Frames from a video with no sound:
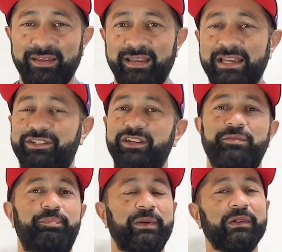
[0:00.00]
It's
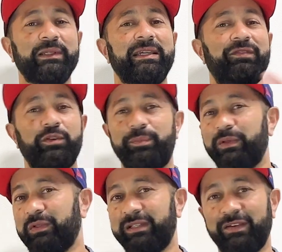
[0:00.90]
just building after
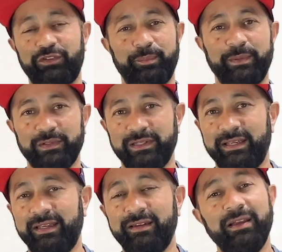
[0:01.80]
building after
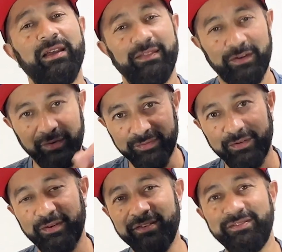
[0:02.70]
building. And
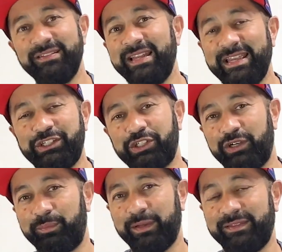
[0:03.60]
there is
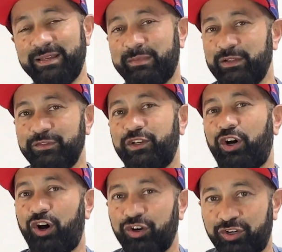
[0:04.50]
nature, but the amount of
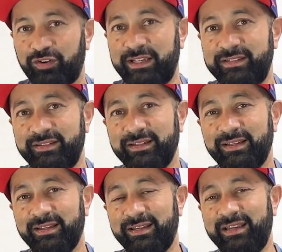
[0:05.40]
concrete
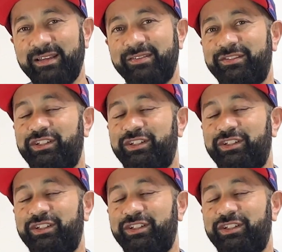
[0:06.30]
is